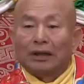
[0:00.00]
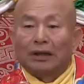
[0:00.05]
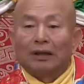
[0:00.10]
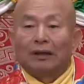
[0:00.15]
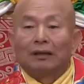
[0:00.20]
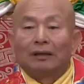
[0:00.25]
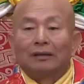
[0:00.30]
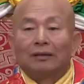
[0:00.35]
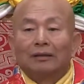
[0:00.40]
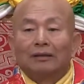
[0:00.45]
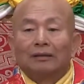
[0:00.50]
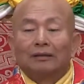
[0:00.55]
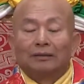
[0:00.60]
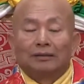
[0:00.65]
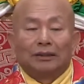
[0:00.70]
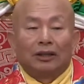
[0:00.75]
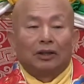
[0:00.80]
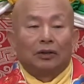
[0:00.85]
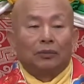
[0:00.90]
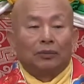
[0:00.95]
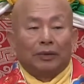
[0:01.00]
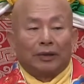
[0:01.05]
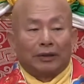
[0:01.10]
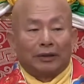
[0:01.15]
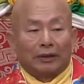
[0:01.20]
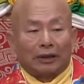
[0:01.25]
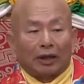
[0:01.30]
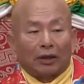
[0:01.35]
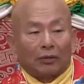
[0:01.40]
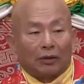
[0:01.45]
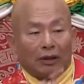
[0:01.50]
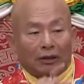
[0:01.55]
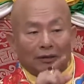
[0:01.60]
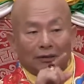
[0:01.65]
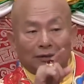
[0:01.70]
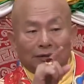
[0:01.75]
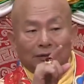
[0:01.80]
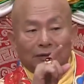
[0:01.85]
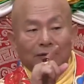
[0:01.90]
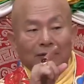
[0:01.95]
She's truly
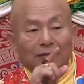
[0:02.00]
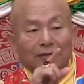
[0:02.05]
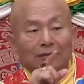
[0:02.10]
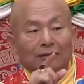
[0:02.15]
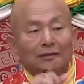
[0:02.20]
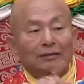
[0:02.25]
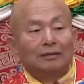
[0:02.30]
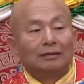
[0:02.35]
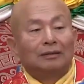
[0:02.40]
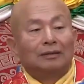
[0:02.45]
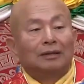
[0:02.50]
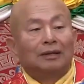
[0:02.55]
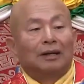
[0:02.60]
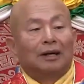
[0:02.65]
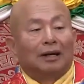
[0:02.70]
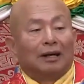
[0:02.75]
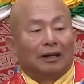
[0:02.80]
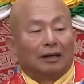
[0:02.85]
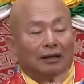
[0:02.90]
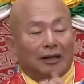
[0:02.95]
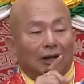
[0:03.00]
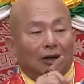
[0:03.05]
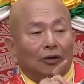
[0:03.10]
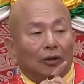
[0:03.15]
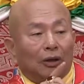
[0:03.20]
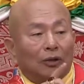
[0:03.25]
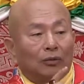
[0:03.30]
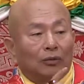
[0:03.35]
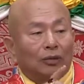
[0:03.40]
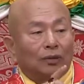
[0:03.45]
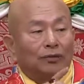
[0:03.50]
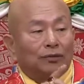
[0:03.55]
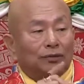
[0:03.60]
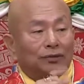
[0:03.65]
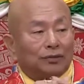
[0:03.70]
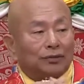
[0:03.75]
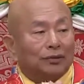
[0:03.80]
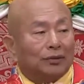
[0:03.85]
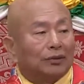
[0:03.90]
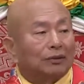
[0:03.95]
great Bodhisattva.
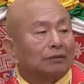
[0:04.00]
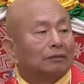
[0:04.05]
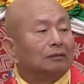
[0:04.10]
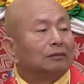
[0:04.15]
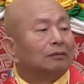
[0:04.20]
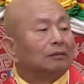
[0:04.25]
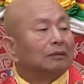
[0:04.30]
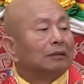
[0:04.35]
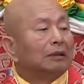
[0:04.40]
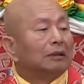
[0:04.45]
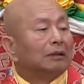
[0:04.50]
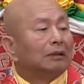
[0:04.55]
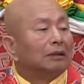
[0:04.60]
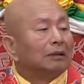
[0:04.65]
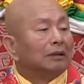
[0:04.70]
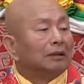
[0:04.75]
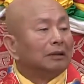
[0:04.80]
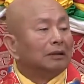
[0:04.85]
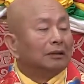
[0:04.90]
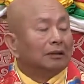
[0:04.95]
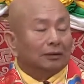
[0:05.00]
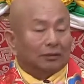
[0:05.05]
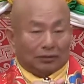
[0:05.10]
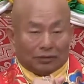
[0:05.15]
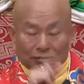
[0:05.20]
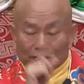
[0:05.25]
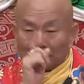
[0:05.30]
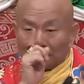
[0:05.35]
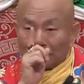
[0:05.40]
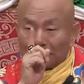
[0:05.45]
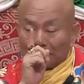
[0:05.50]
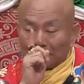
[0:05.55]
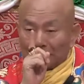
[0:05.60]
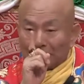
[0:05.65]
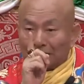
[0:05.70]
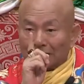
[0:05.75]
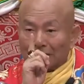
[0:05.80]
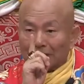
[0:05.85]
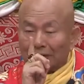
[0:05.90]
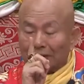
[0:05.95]
In our Hiking
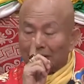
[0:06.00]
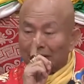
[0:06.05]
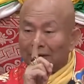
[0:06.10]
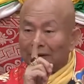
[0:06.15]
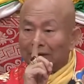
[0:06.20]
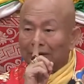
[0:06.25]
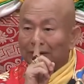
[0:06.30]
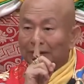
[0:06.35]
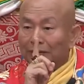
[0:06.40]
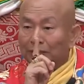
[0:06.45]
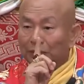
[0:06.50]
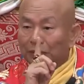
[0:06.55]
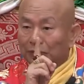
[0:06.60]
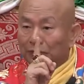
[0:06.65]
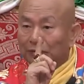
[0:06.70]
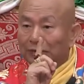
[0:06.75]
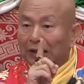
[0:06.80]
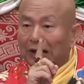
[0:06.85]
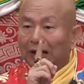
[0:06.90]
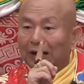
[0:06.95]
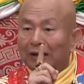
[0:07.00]
Kuan Yin Sutra,